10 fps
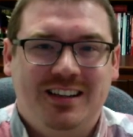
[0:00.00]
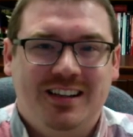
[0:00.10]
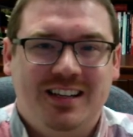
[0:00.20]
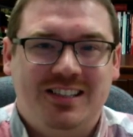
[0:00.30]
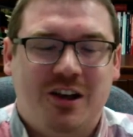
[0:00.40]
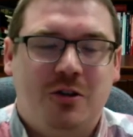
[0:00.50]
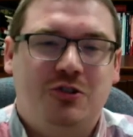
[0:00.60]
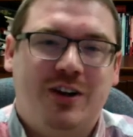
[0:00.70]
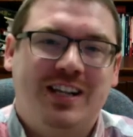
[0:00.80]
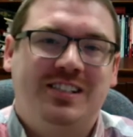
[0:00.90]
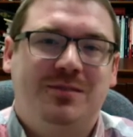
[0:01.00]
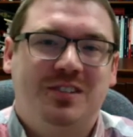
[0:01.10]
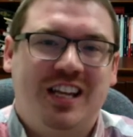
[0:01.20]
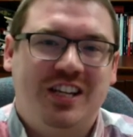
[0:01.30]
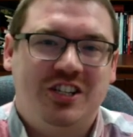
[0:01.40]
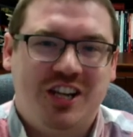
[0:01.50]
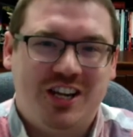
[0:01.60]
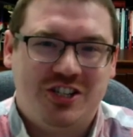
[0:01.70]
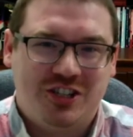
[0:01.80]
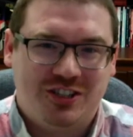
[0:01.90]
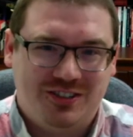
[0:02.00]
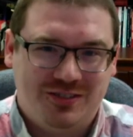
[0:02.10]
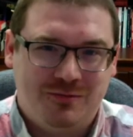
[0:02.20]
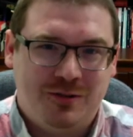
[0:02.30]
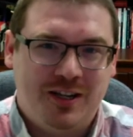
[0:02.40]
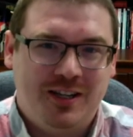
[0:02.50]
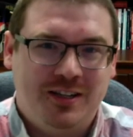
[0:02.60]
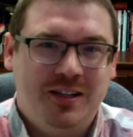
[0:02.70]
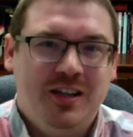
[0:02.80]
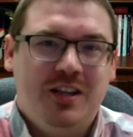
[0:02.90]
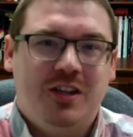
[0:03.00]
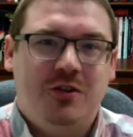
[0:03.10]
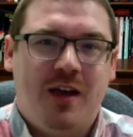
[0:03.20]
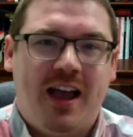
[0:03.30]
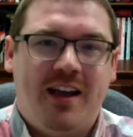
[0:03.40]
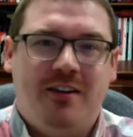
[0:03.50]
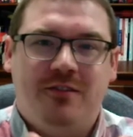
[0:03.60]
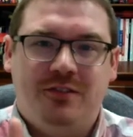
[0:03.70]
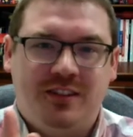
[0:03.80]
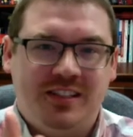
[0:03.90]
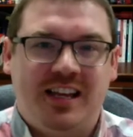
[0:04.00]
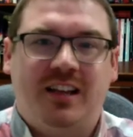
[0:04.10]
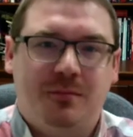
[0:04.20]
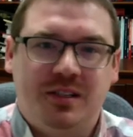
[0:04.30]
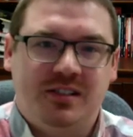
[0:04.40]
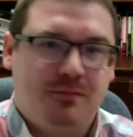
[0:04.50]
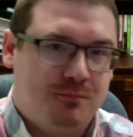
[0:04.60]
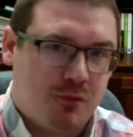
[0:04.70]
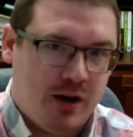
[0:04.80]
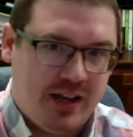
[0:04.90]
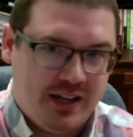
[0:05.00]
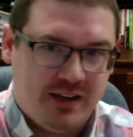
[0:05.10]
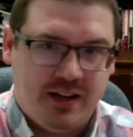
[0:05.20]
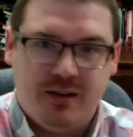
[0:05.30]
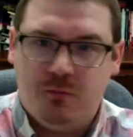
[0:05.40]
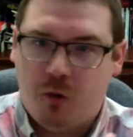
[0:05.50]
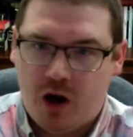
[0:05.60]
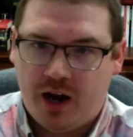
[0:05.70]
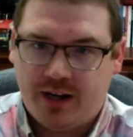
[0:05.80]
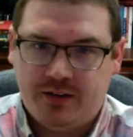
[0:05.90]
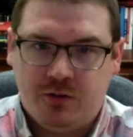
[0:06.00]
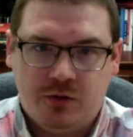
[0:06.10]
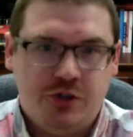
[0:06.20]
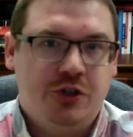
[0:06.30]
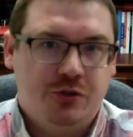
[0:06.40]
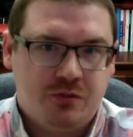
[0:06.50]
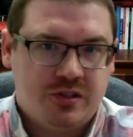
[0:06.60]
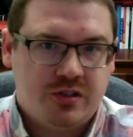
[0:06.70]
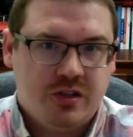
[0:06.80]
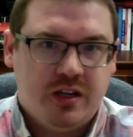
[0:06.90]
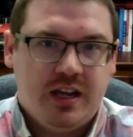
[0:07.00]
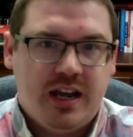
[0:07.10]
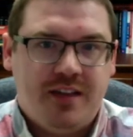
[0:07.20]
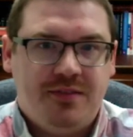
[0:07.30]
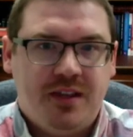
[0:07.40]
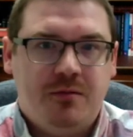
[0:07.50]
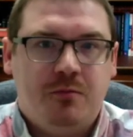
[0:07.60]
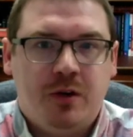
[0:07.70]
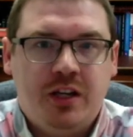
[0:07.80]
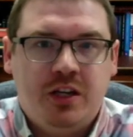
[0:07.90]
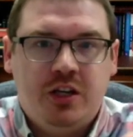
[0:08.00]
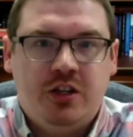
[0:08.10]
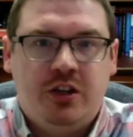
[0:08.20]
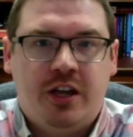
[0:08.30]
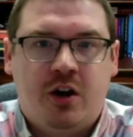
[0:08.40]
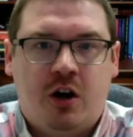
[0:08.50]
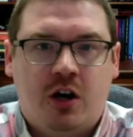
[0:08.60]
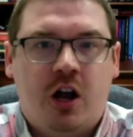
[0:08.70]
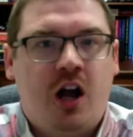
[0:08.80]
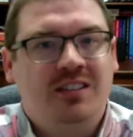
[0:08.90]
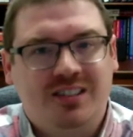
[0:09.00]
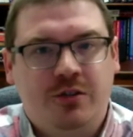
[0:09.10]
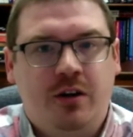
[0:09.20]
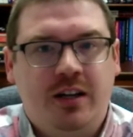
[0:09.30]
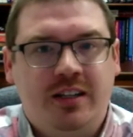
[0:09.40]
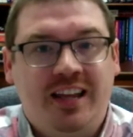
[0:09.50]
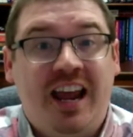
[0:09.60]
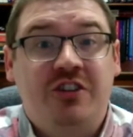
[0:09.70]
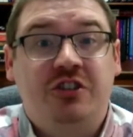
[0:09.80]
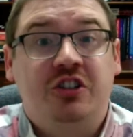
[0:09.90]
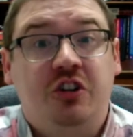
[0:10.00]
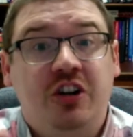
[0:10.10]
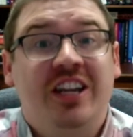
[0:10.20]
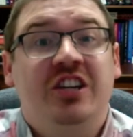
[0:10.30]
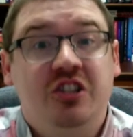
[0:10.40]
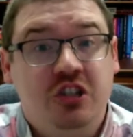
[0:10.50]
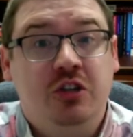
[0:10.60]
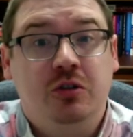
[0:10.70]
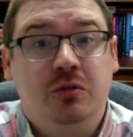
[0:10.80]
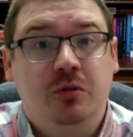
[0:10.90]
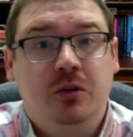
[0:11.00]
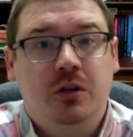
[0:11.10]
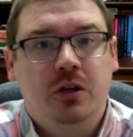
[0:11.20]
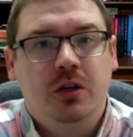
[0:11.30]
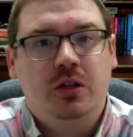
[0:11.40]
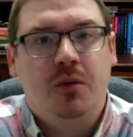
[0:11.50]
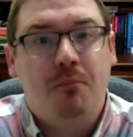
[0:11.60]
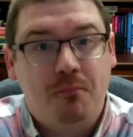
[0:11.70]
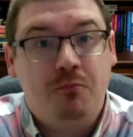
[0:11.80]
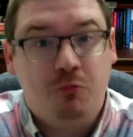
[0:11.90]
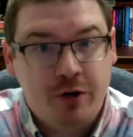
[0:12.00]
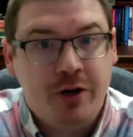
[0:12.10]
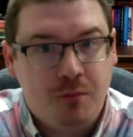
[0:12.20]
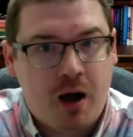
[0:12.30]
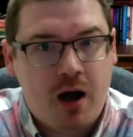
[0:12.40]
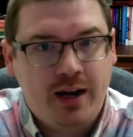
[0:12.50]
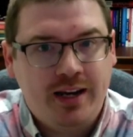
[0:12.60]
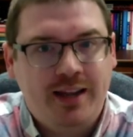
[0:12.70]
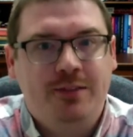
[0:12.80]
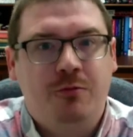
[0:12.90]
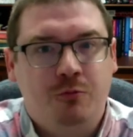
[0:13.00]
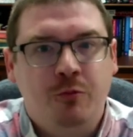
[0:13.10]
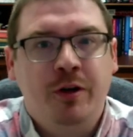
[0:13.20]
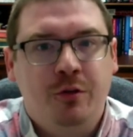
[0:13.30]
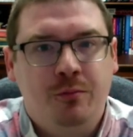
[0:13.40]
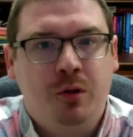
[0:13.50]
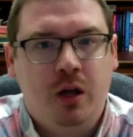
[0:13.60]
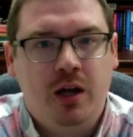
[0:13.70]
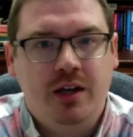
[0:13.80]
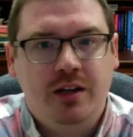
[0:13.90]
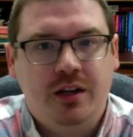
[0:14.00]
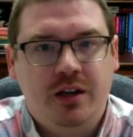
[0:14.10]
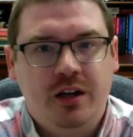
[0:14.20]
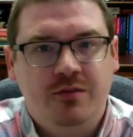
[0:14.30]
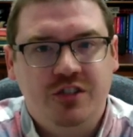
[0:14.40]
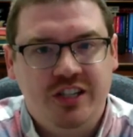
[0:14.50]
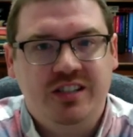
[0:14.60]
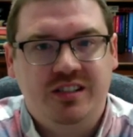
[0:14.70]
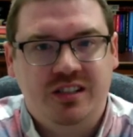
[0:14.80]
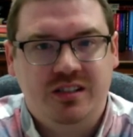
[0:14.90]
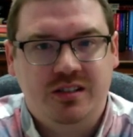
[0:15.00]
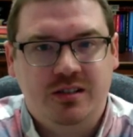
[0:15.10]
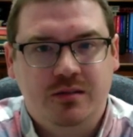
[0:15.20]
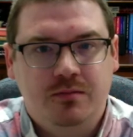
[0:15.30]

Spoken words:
It's called transubstantiation when you have these elements of bread and wine or juice, and then when they are consecrated, they actually turn into the real body and the real blood of Jesus.